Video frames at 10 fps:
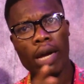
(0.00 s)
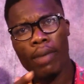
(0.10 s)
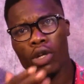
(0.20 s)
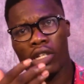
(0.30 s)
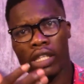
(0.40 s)

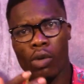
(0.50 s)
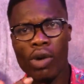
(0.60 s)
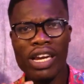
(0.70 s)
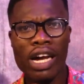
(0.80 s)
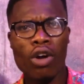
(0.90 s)
about Shatta
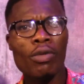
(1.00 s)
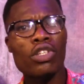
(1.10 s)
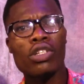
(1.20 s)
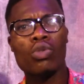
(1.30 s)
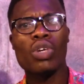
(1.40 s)
Wale how
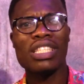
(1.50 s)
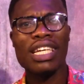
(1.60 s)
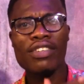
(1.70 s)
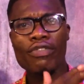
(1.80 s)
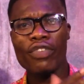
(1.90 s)
much is was
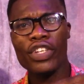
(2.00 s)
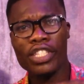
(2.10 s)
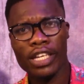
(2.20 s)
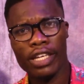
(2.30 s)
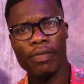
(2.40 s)
signing fake
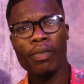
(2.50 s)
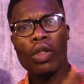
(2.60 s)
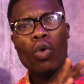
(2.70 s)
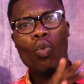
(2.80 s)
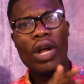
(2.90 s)

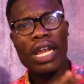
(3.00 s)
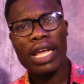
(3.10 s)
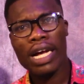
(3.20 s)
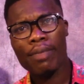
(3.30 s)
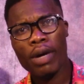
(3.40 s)
check.
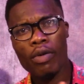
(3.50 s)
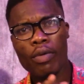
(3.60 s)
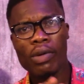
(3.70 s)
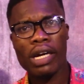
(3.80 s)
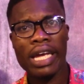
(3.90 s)
Wale about
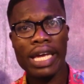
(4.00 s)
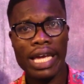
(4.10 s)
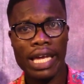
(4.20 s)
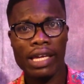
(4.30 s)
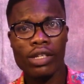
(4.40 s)
a clear
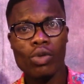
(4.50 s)
air.